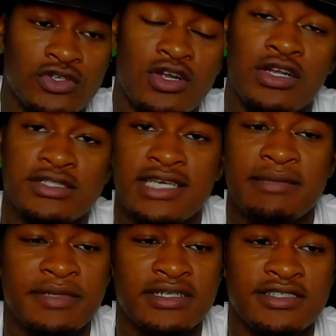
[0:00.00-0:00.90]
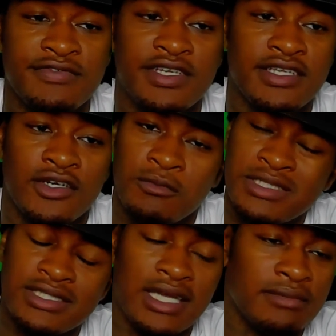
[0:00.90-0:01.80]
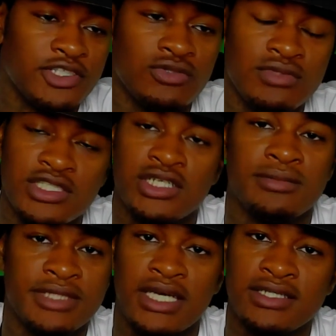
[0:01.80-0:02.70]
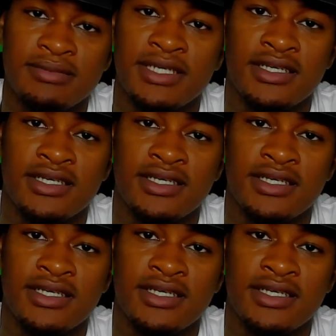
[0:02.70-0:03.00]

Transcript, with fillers: archetype in this video, but stop shooting jump shots, man.